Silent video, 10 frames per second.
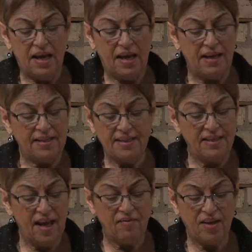and I
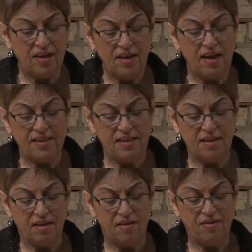didn't have any
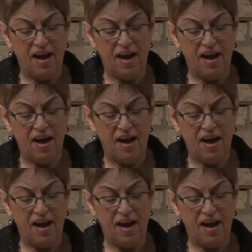idea of